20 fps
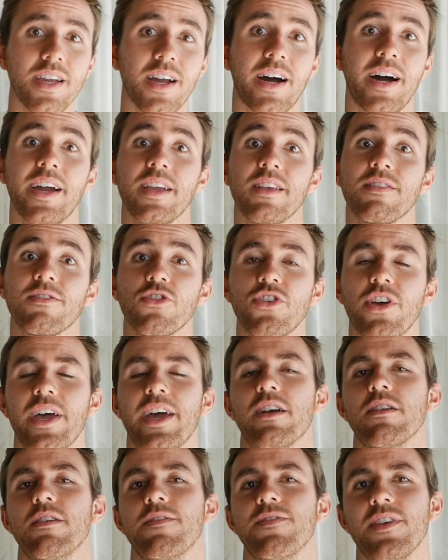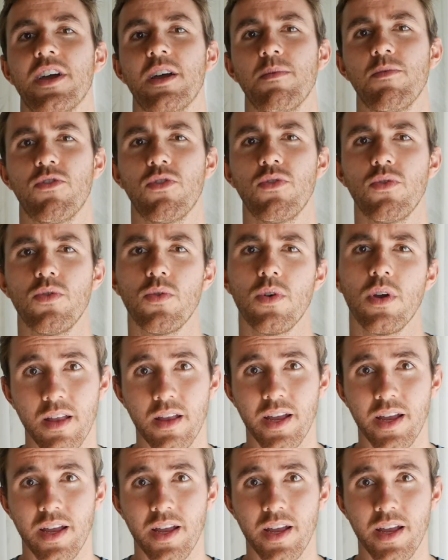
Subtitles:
I still had enough time to,